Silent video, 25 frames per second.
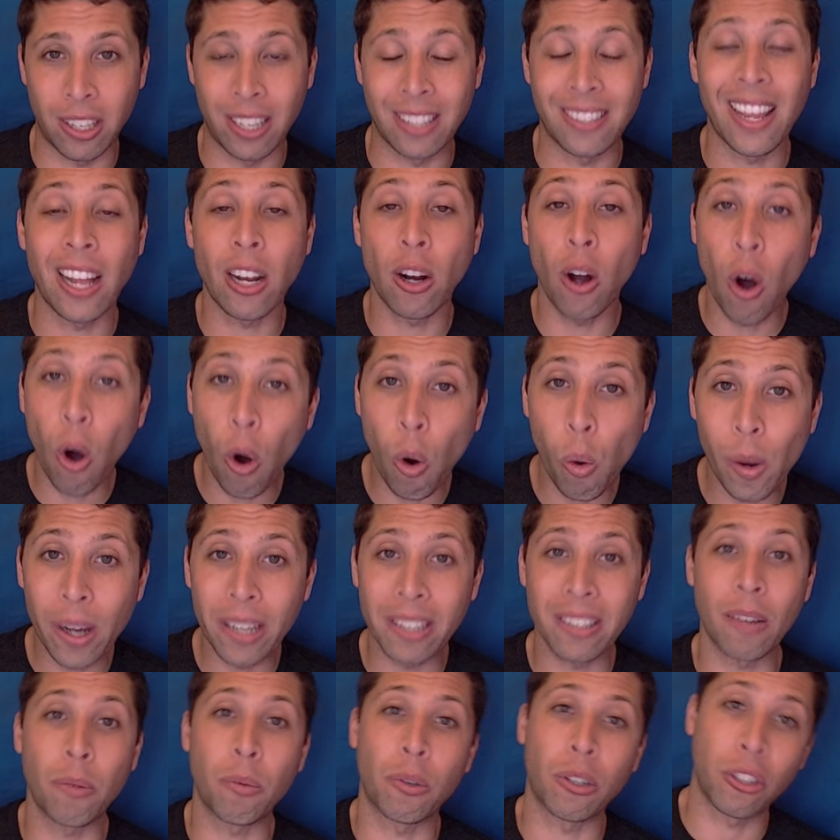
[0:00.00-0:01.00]
It's not
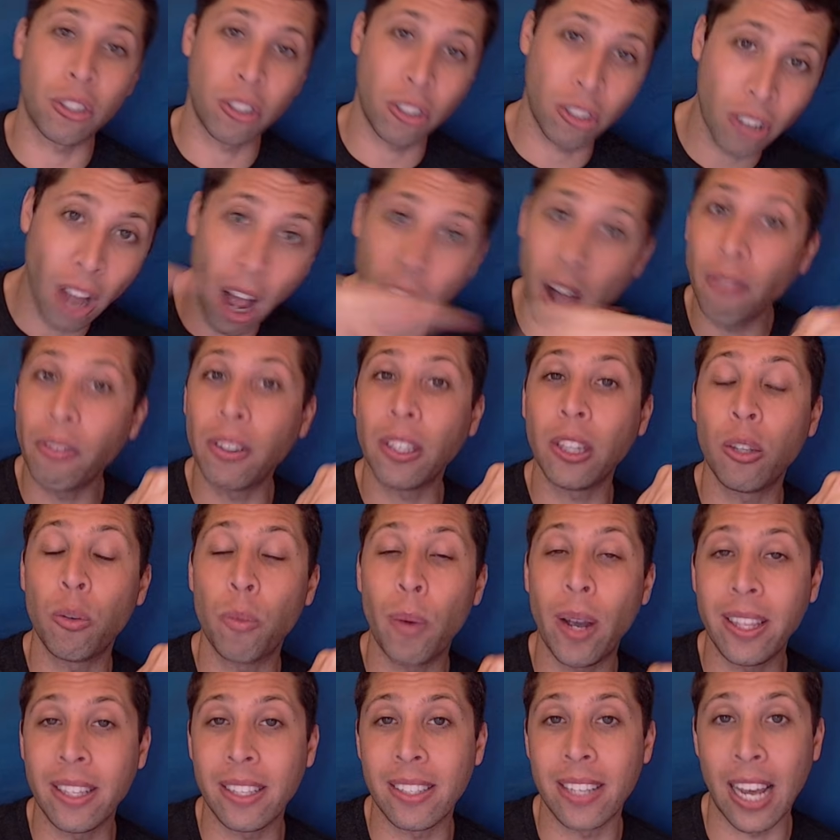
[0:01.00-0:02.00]
always that we're solving the
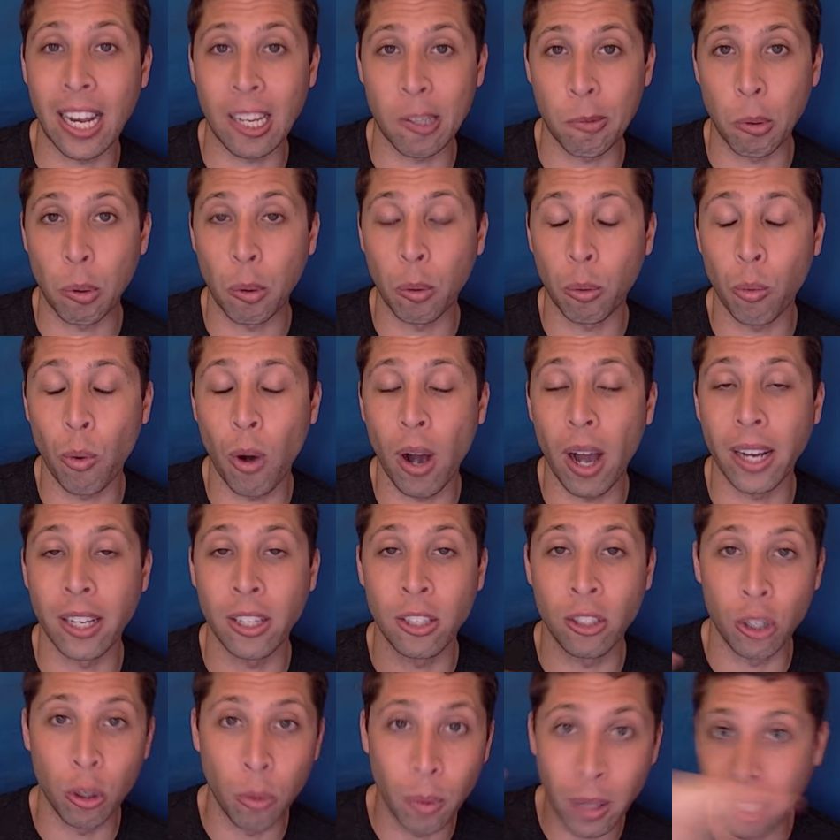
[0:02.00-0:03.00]
way the textbook would want
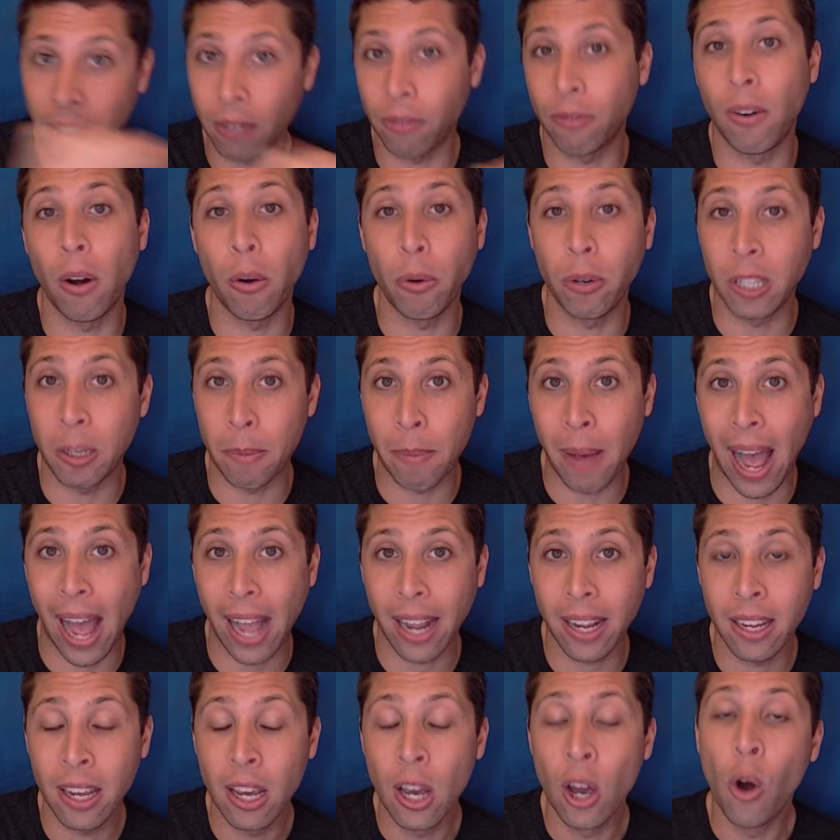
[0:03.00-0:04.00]
and doing it forward to
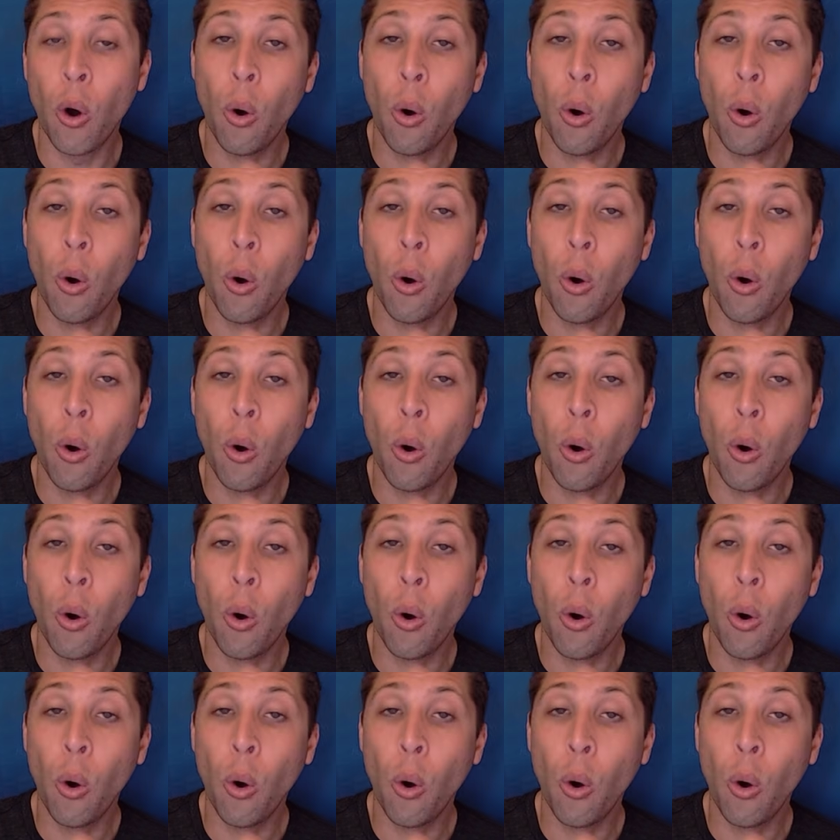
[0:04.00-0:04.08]
back.